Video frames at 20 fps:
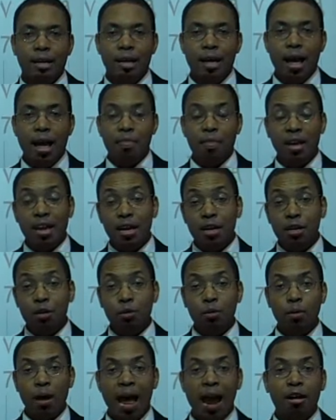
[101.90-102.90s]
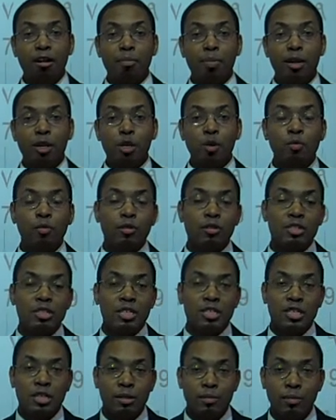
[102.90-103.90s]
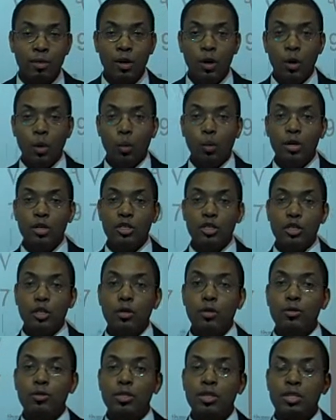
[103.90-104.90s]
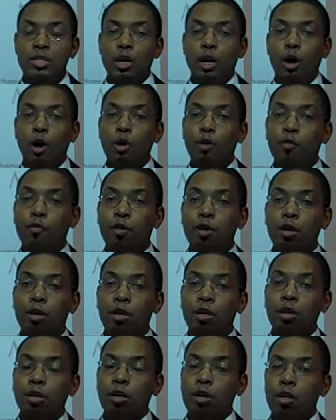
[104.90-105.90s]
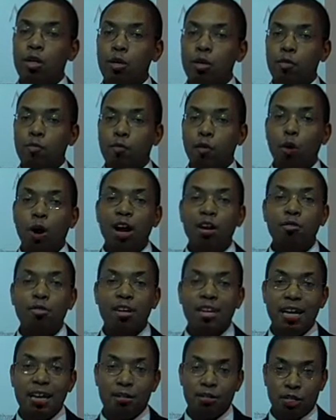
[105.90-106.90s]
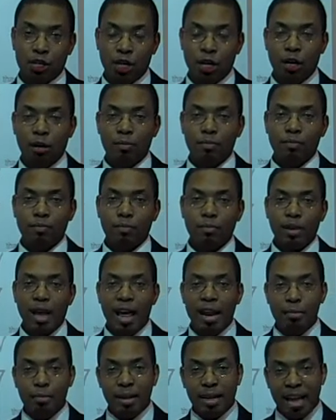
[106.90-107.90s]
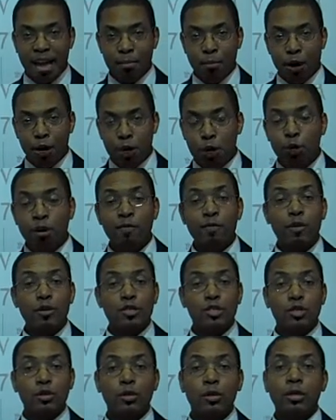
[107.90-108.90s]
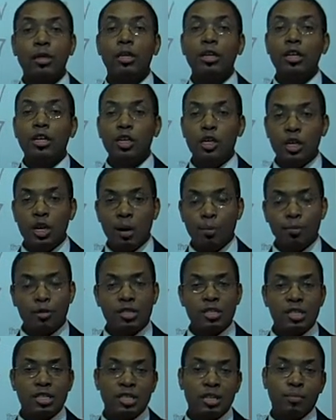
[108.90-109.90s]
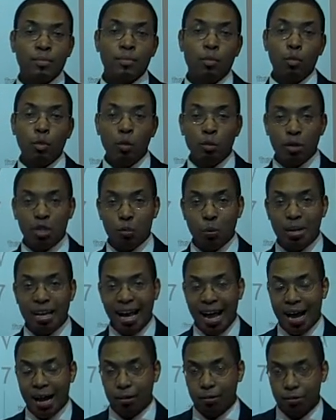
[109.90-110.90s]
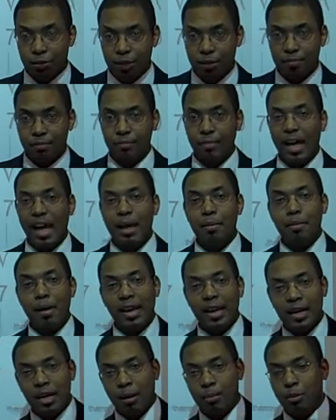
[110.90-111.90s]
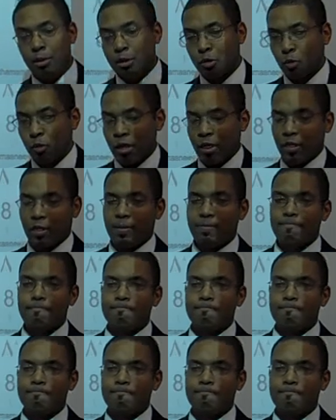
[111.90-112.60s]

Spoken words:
And the Hindu-Arabic numeral system was used over 400 years ago. And it became our universal number system with which we count and make numbers with.